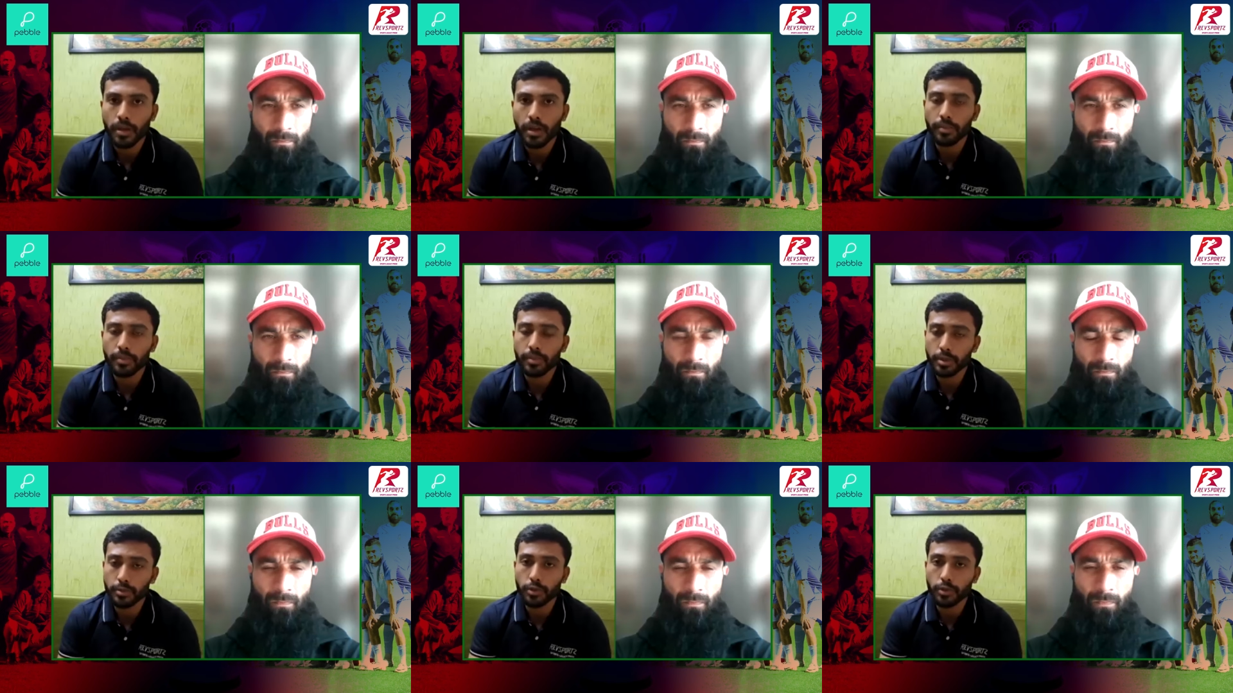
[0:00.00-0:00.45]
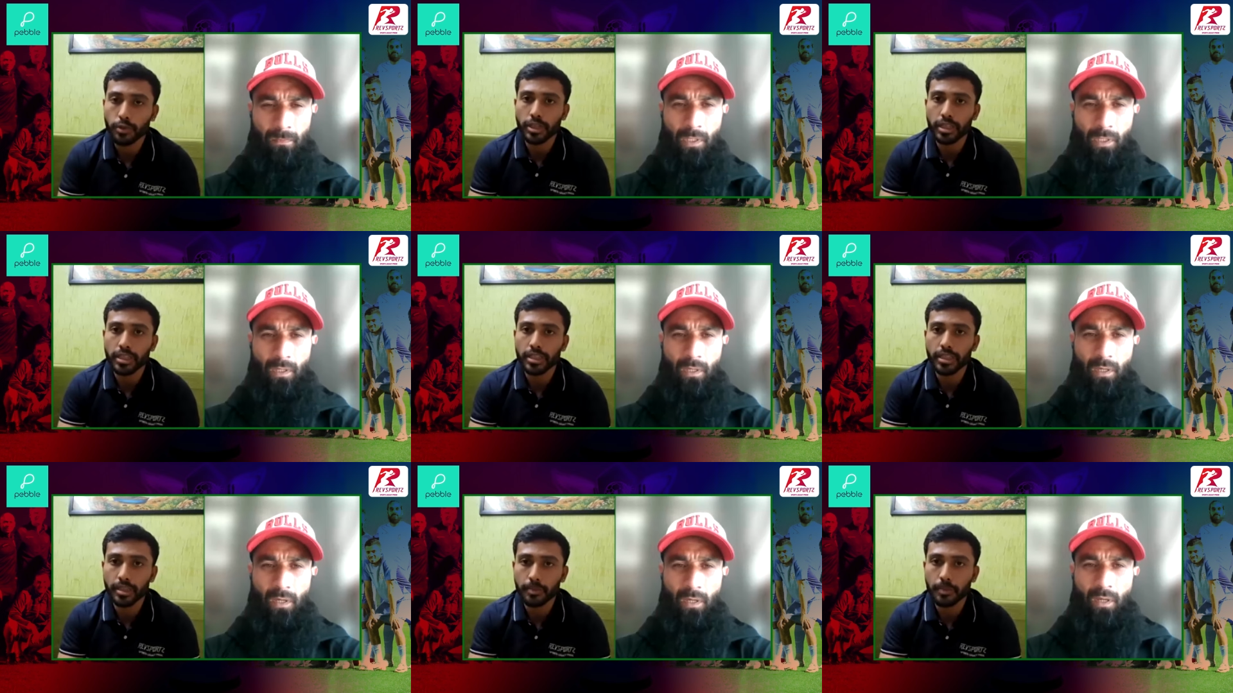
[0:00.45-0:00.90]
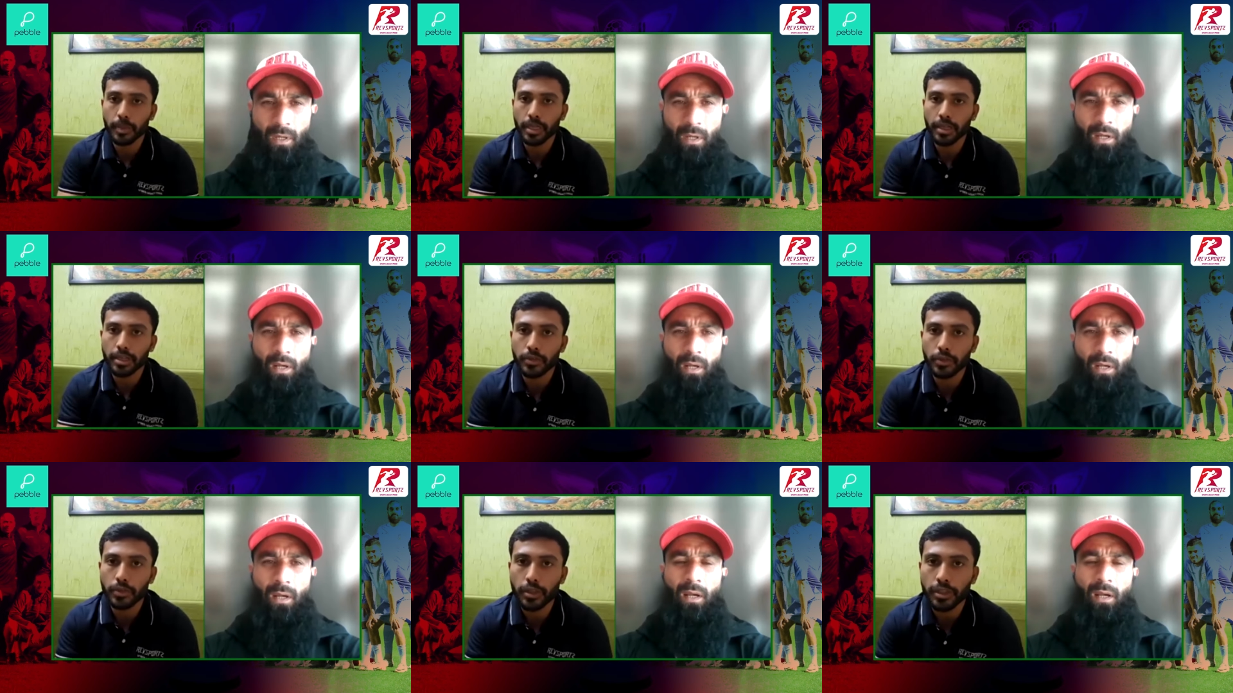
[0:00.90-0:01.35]
Speaker 1: i mean for indian
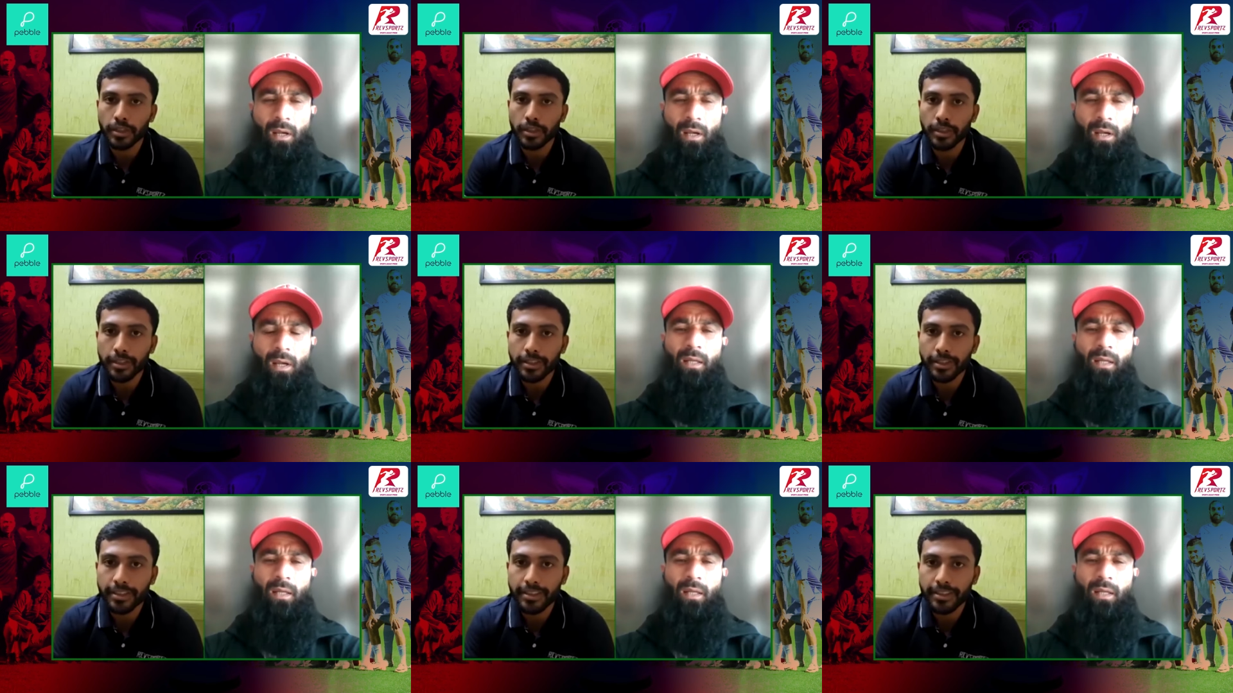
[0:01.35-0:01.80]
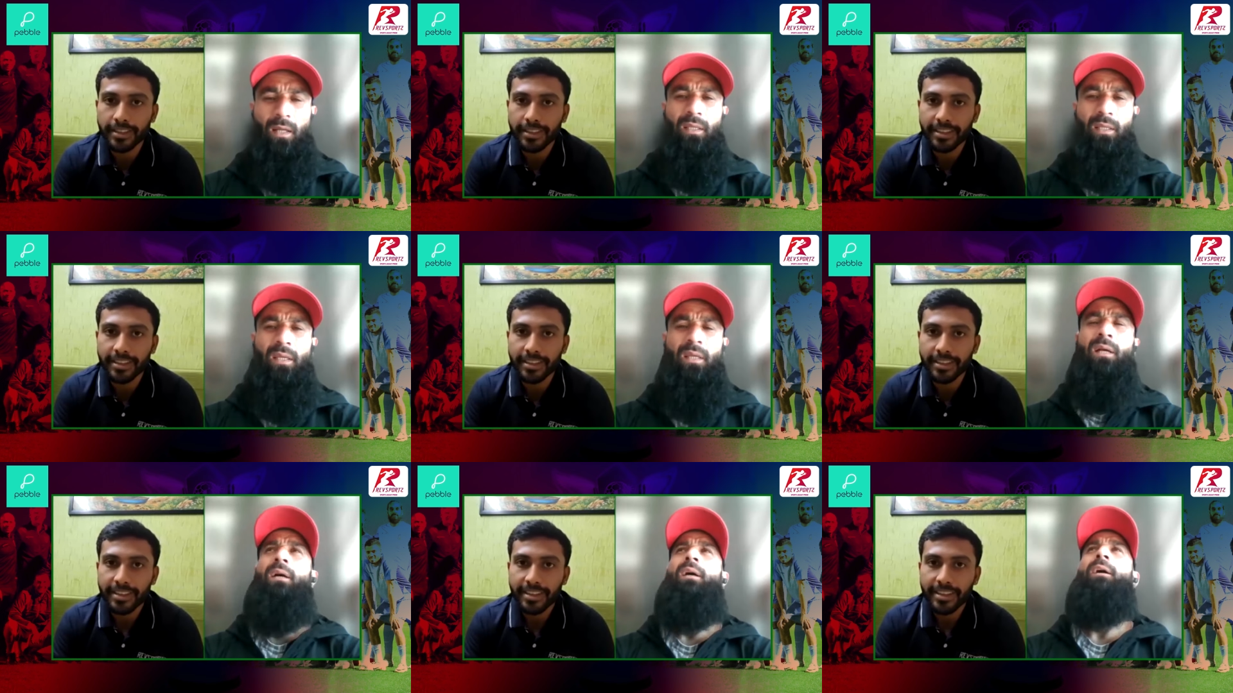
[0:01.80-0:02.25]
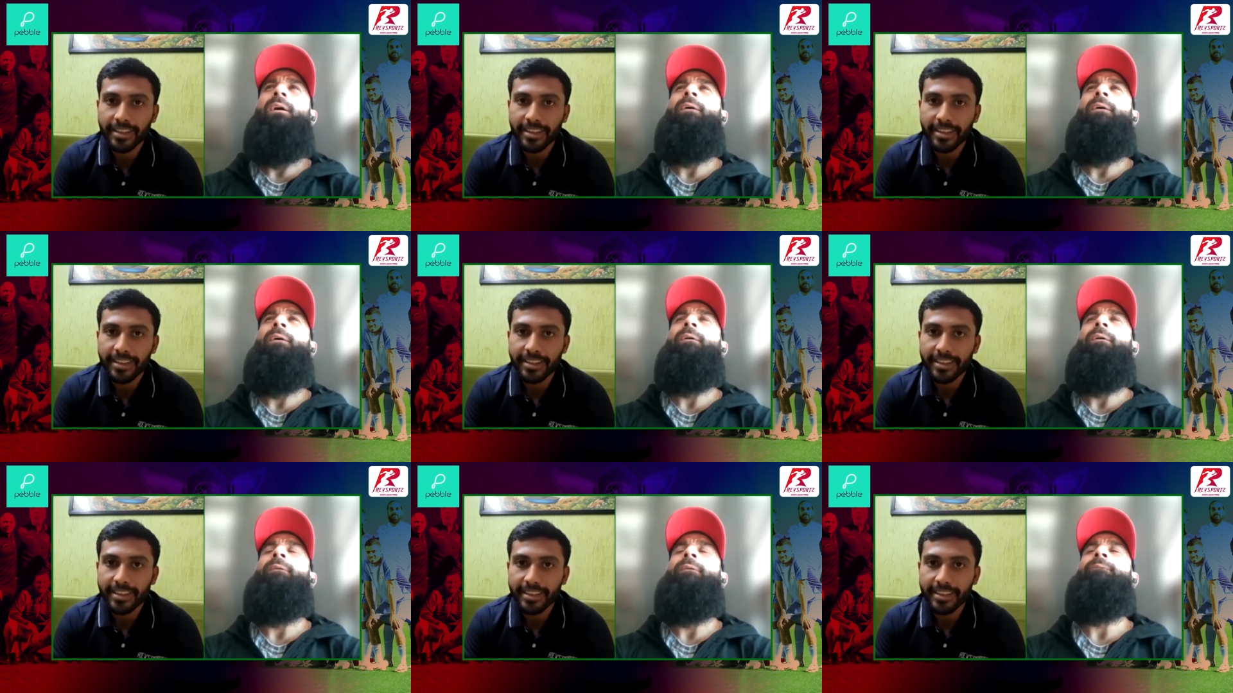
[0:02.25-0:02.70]
player only
Speaker 2: i think
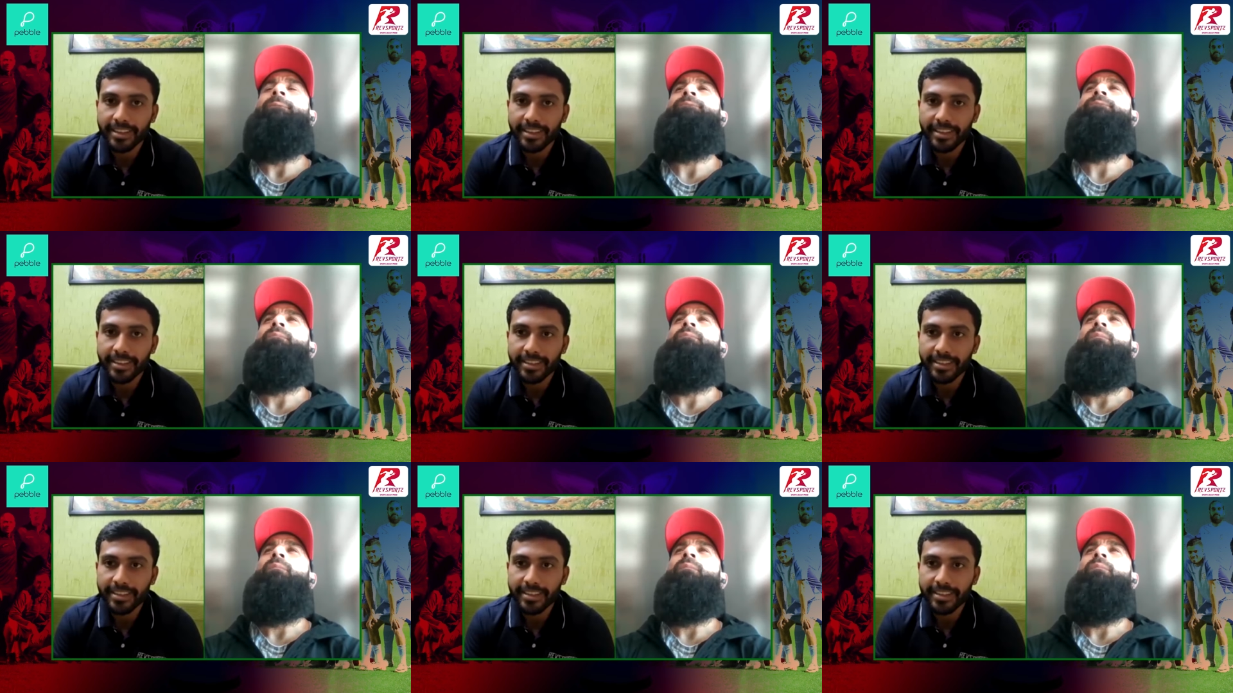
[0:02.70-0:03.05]
uh,